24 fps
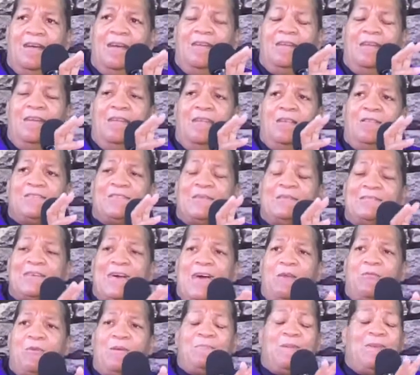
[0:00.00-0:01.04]
You know,
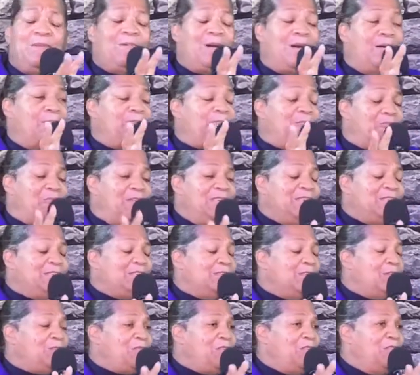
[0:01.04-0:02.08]
sometimes the people are
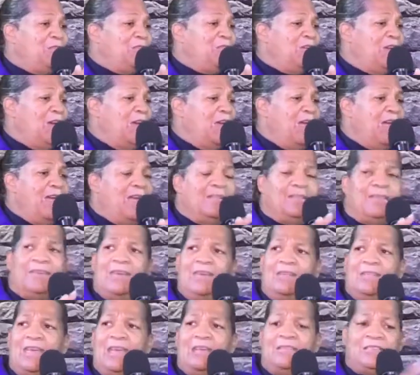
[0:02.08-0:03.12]
preaching the word and
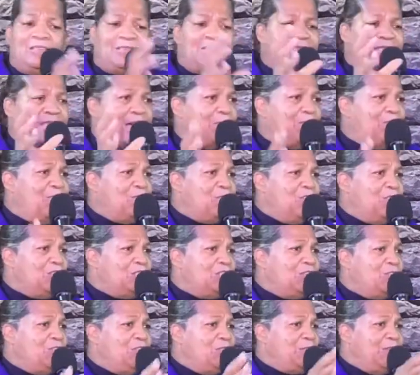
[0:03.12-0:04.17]
then they step on your
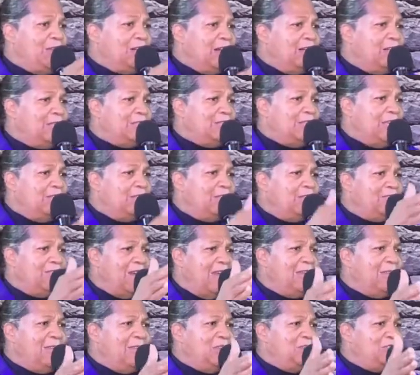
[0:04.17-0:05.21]
shoes because they're
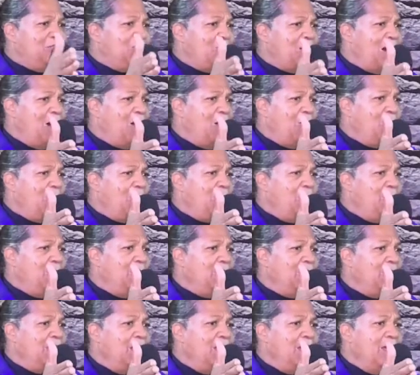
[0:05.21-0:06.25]
right in your
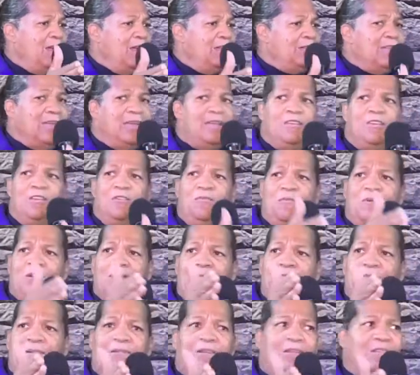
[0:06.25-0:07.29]
home, then you want
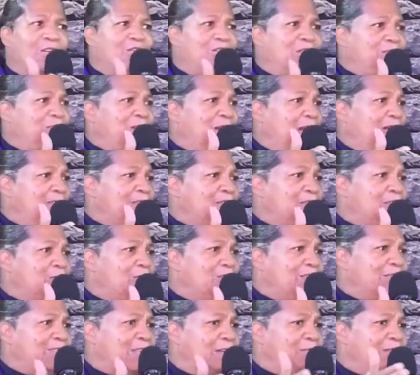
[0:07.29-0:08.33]
to put it on the pastors
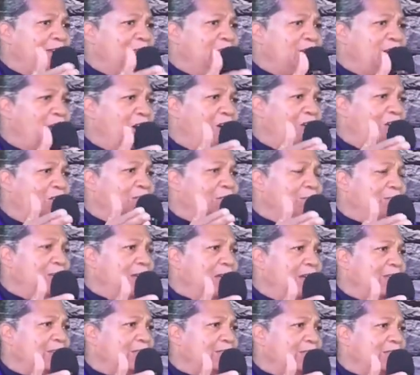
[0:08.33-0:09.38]
when somebody called the
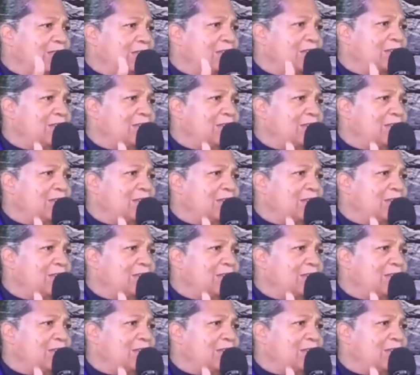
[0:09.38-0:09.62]
pastor.